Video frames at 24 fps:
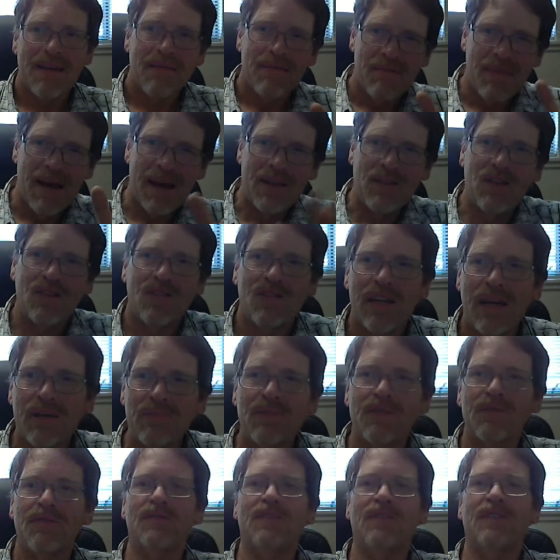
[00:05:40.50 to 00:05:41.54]
Matthew
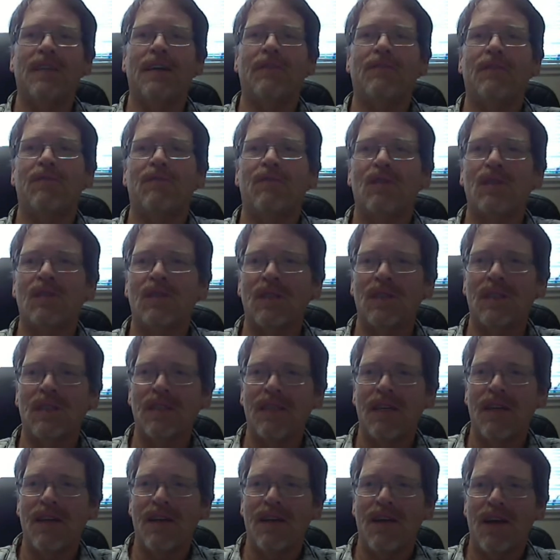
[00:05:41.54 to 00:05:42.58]
chapter 7,
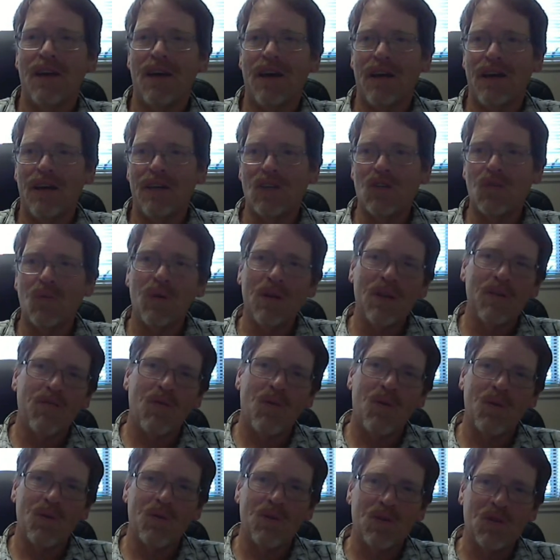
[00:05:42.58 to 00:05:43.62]
verses
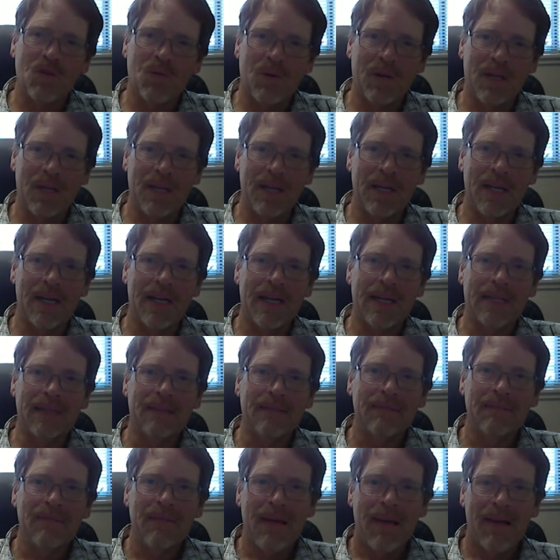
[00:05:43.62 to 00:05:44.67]
24 through 29.
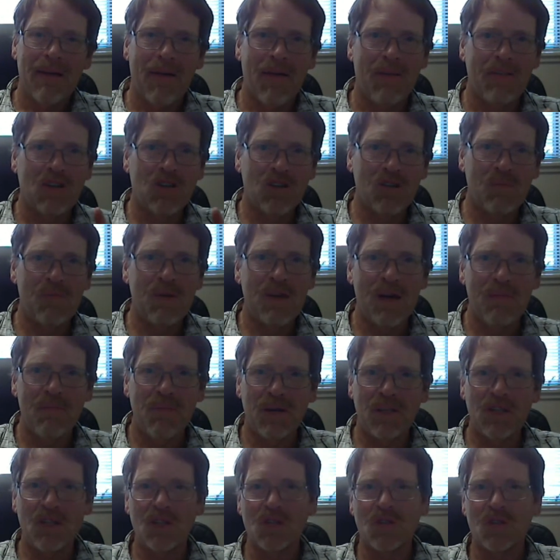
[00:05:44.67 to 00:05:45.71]
It should be up
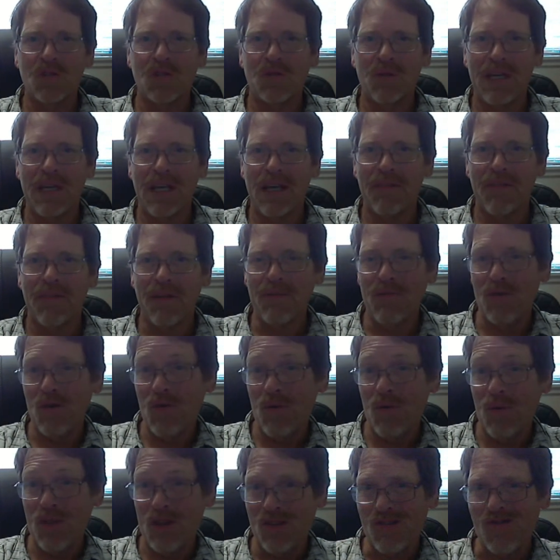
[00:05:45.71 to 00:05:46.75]
on your screen if I'm
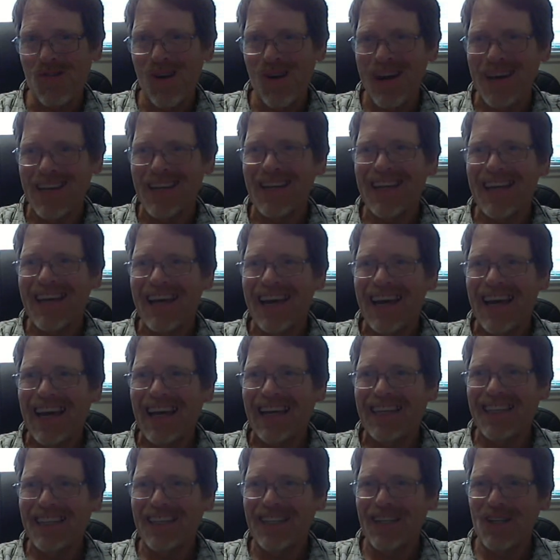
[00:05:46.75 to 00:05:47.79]
doing this right,
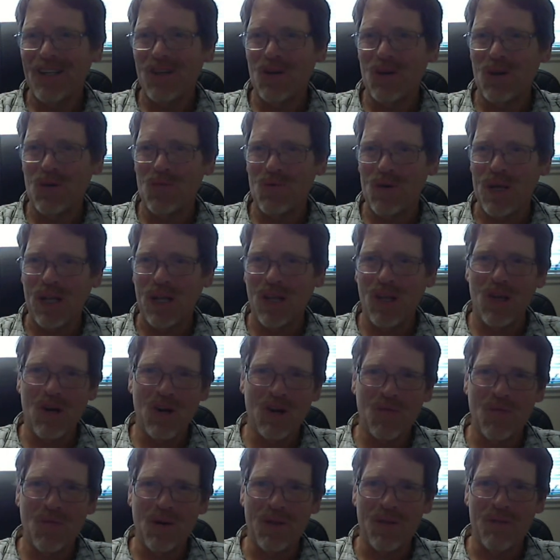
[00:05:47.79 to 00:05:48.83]
and you can read
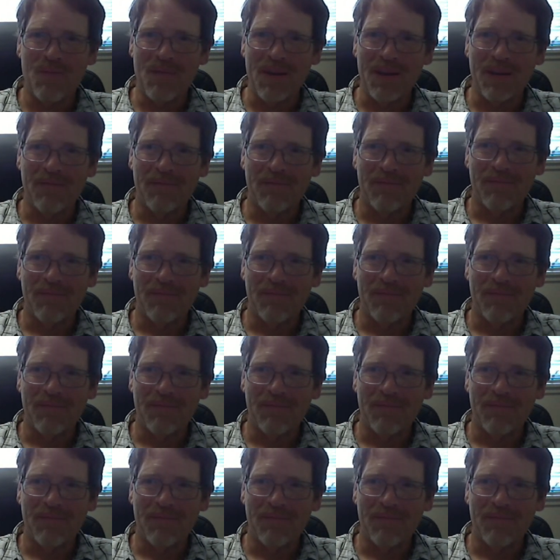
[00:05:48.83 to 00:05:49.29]
along with me.